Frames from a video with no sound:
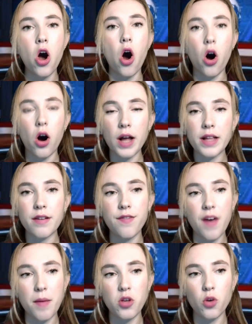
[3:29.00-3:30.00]
on
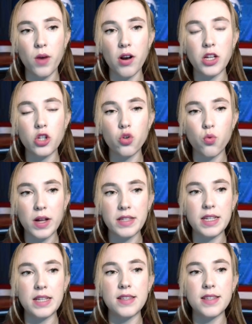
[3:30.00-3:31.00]
February
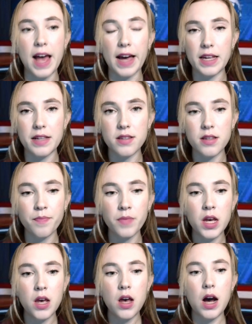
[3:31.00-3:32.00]
22nd.
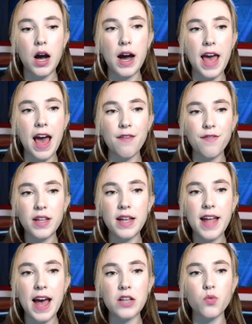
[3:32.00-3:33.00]

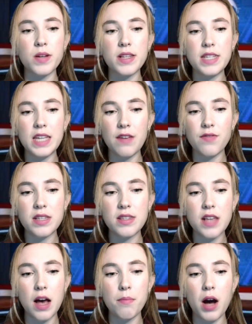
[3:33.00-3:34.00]
FNN has received
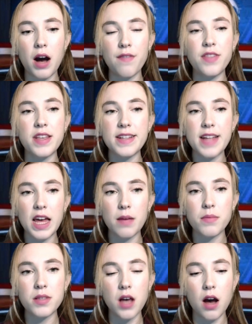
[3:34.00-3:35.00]
some of the
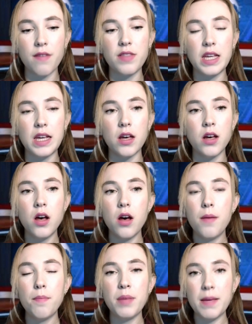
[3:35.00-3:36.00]
names of the
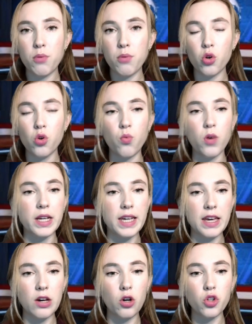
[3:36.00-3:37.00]
people who were
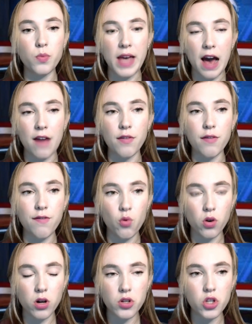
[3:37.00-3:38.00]
killed. We have
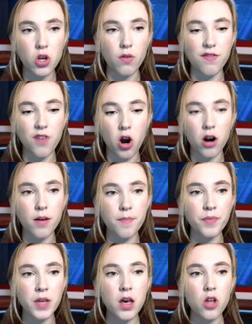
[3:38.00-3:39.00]
4 so far.
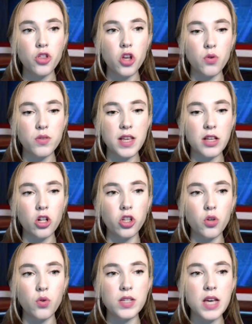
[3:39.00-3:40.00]
Those
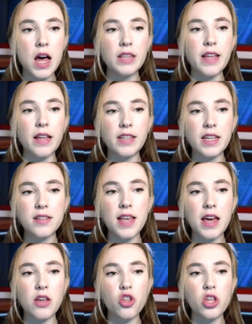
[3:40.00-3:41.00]
include
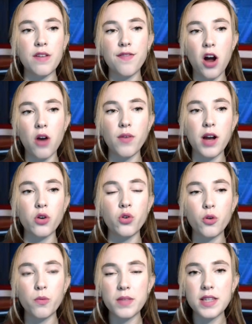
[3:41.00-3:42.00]
Lalise Shifara
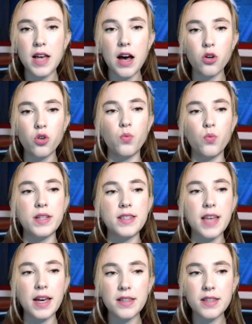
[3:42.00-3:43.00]
Kumsa, who was
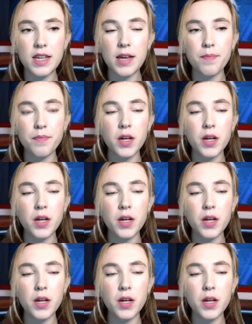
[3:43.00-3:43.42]
60,